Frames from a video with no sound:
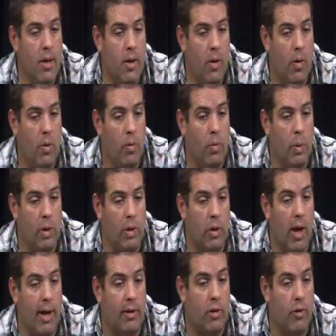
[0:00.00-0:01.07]
who would
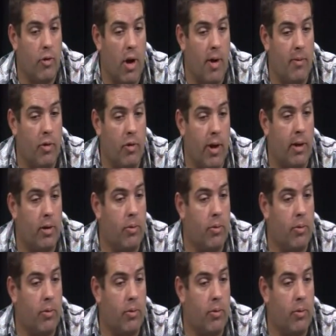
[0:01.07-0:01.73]
like to drive a truck